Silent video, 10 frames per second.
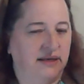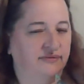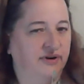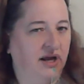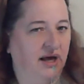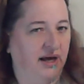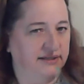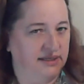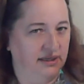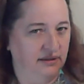of
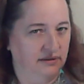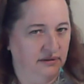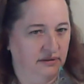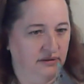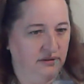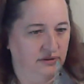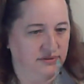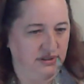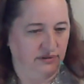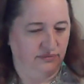cutting
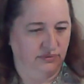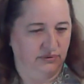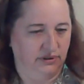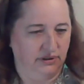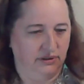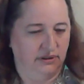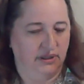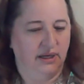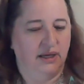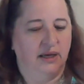using the ruler,
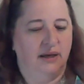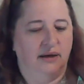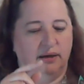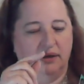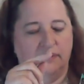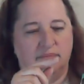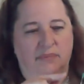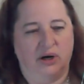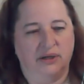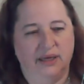
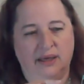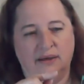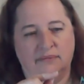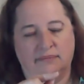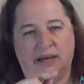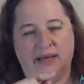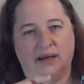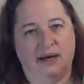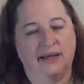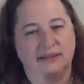marking my
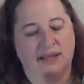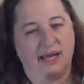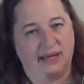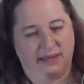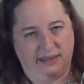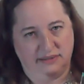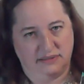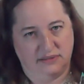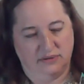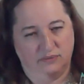cut
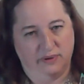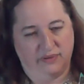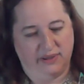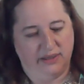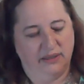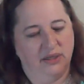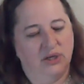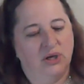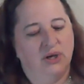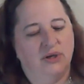lines with it
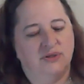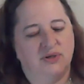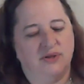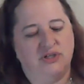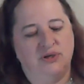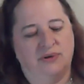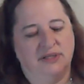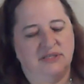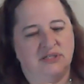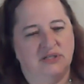so that you
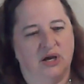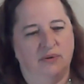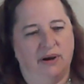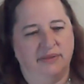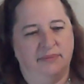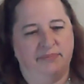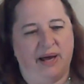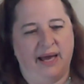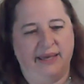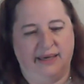can sew on the
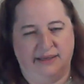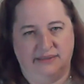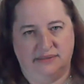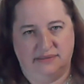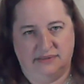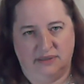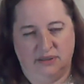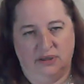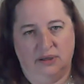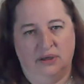bias
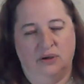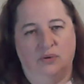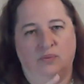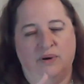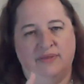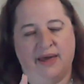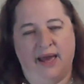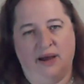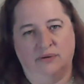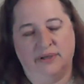
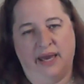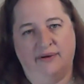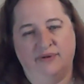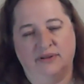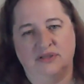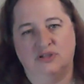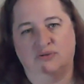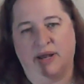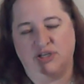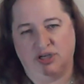without having the
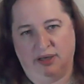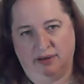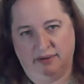stretching.